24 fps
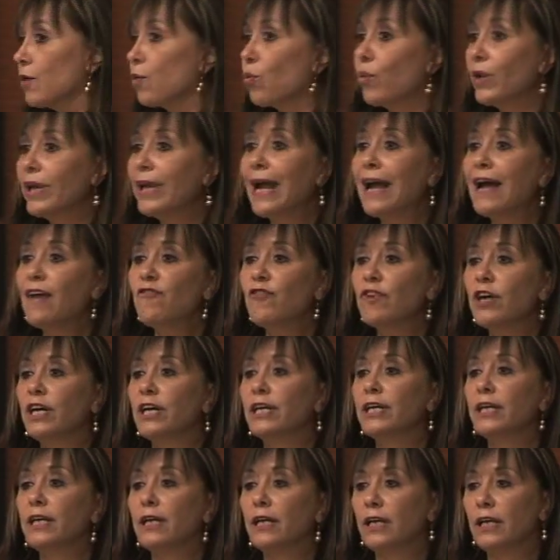we have
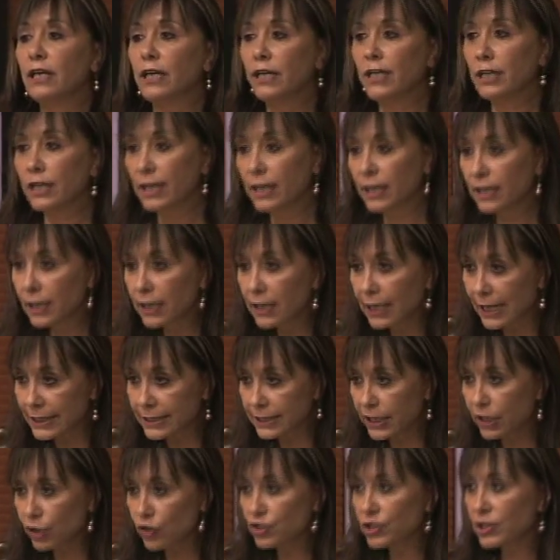in
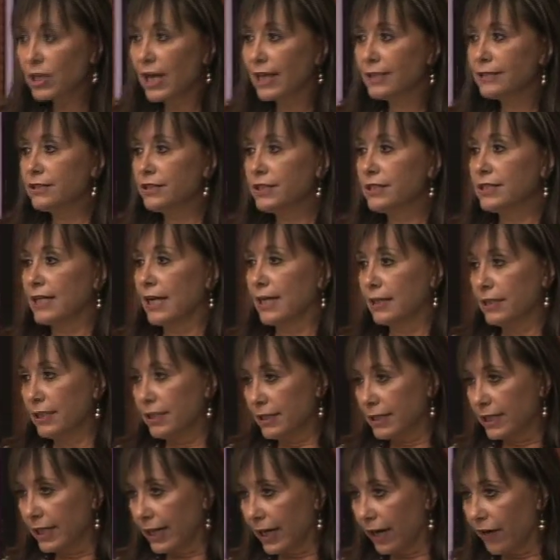Latinos countries and
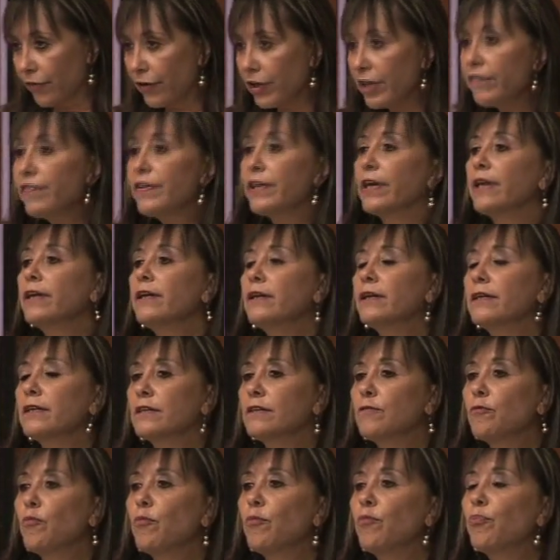in the Caribbean
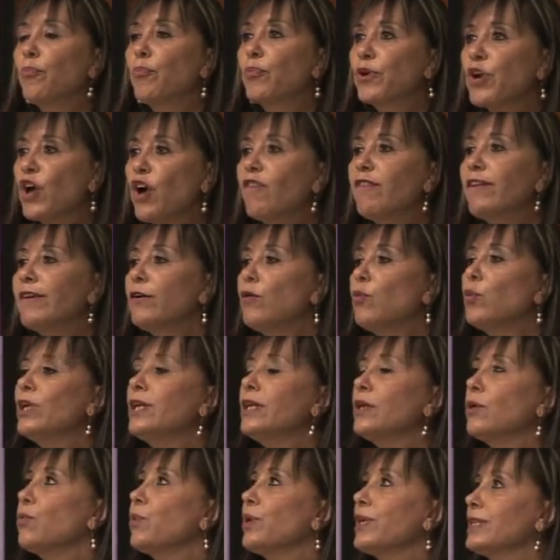problem with,
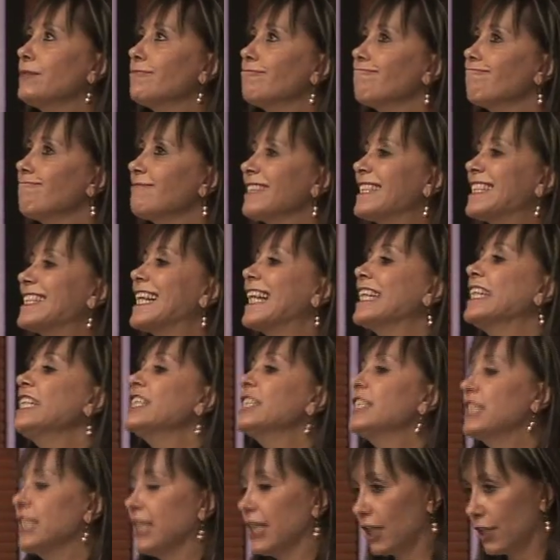with
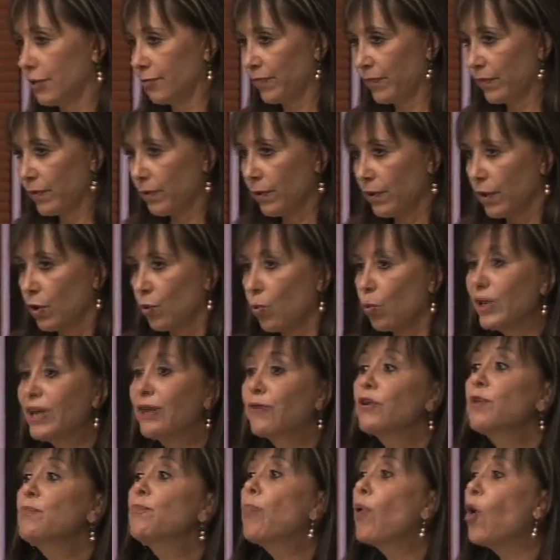statistic, with
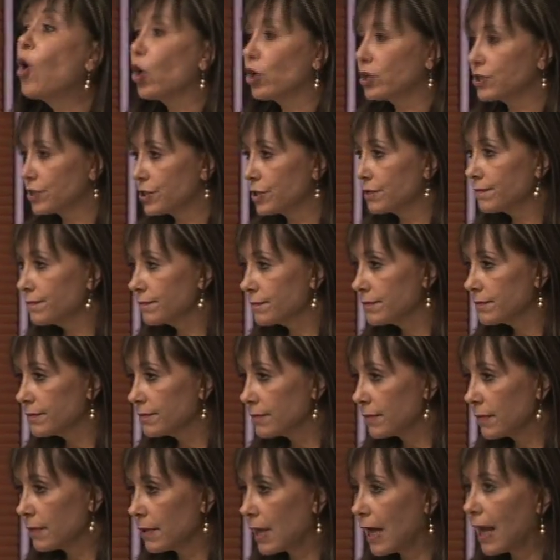report,
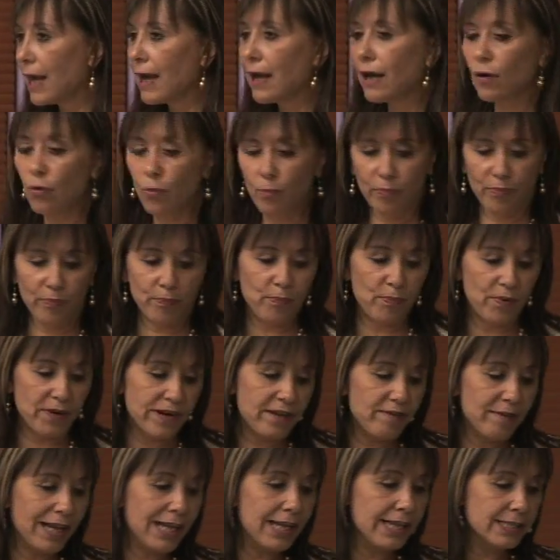how
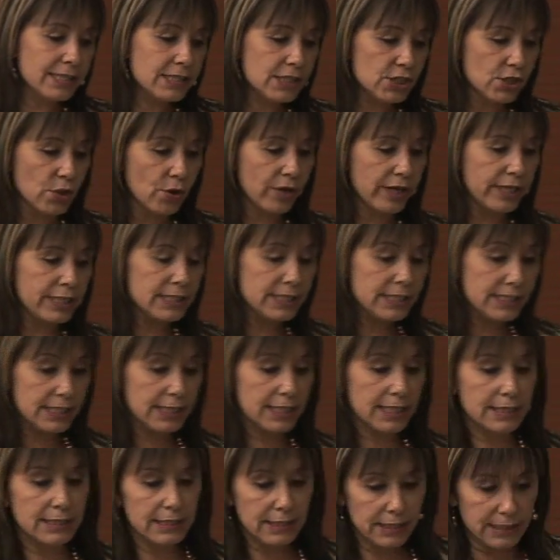prevalence or
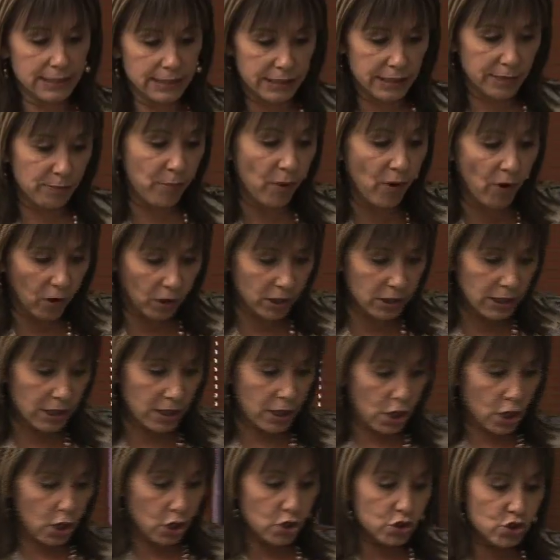incident is report.
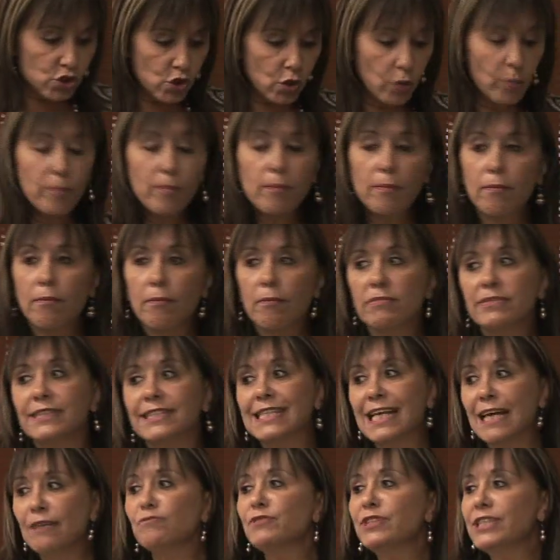So
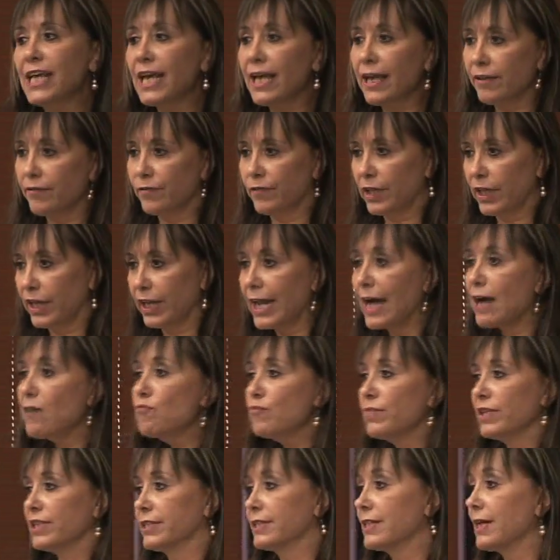sometimes the
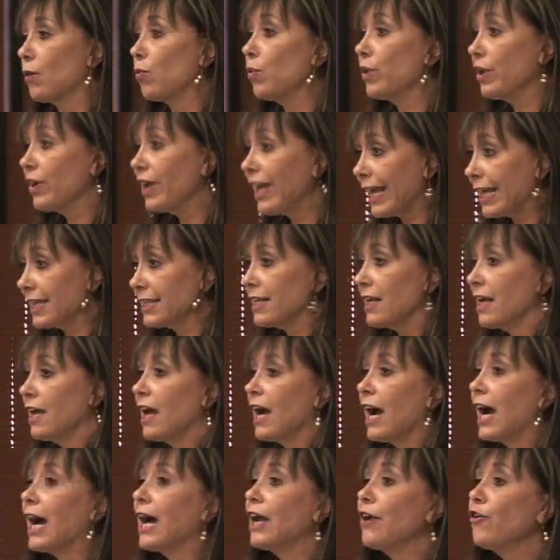numbers that we get
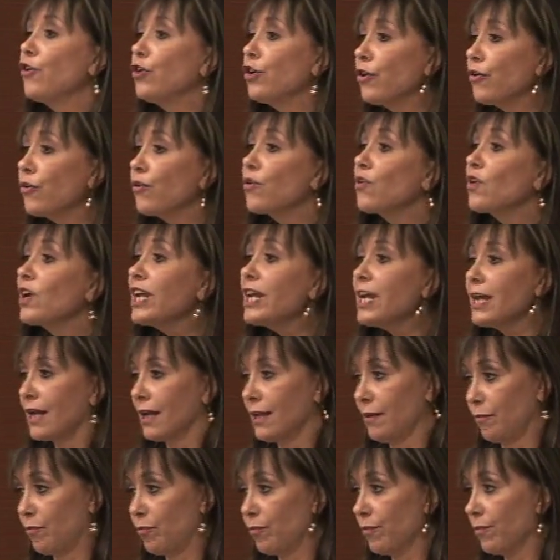are not
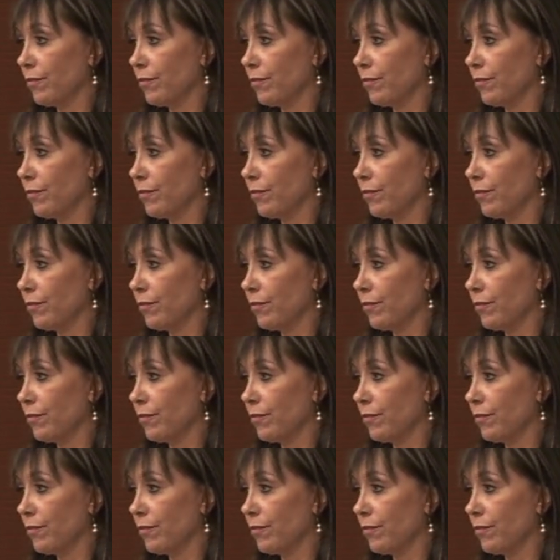real,